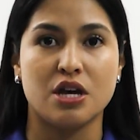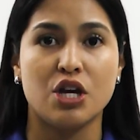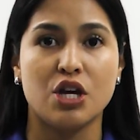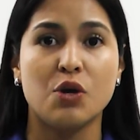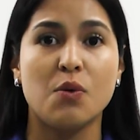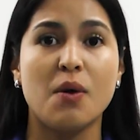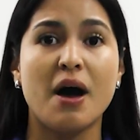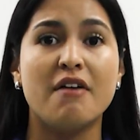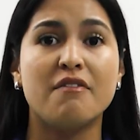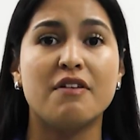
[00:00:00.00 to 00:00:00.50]

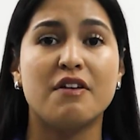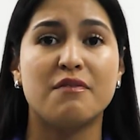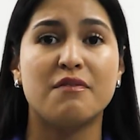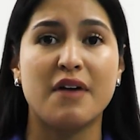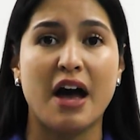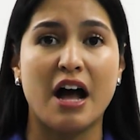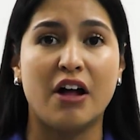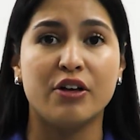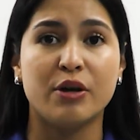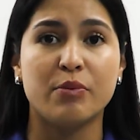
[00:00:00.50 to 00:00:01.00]
you have a
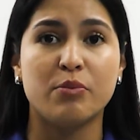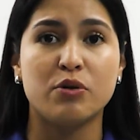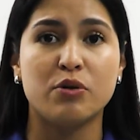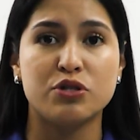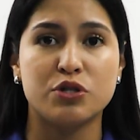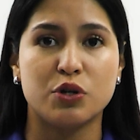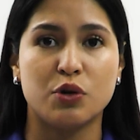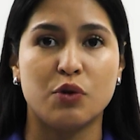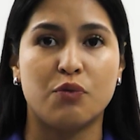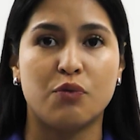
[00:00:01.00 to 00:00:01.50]
valuable
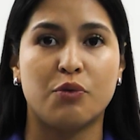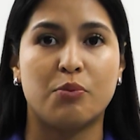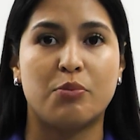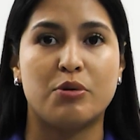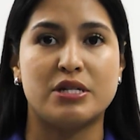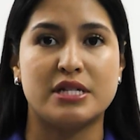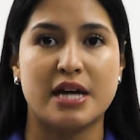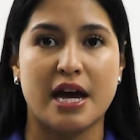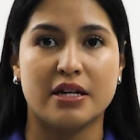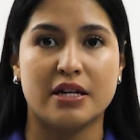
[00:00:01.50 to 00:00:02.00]
tool for
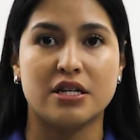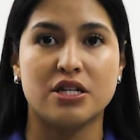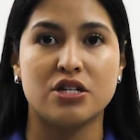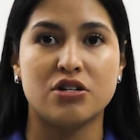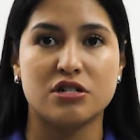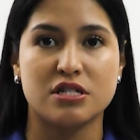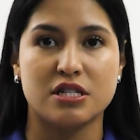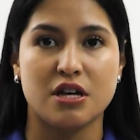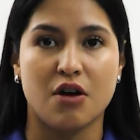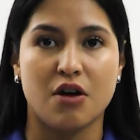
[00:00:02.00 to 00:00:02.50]
protecting
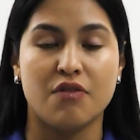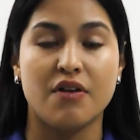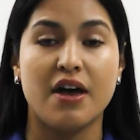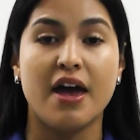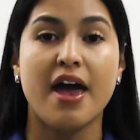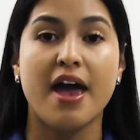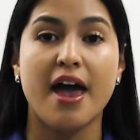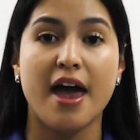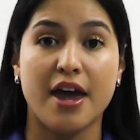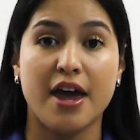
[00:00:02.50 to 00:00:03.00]
yourself
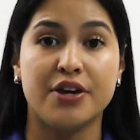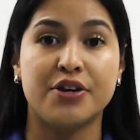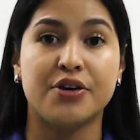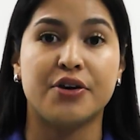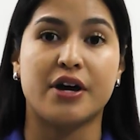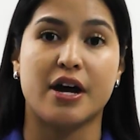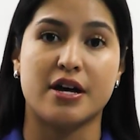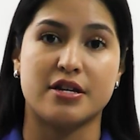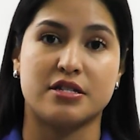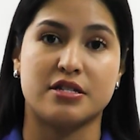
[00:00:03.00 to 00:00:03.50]
and your
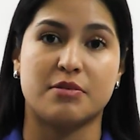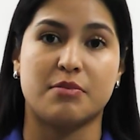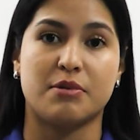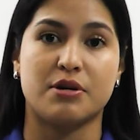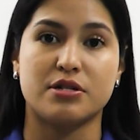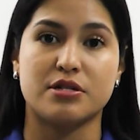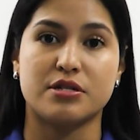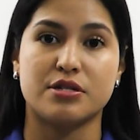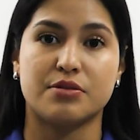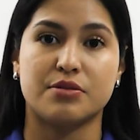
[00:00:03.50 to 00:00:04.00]

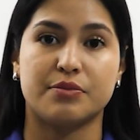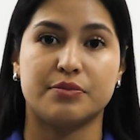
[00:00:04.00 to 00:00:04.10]
customers.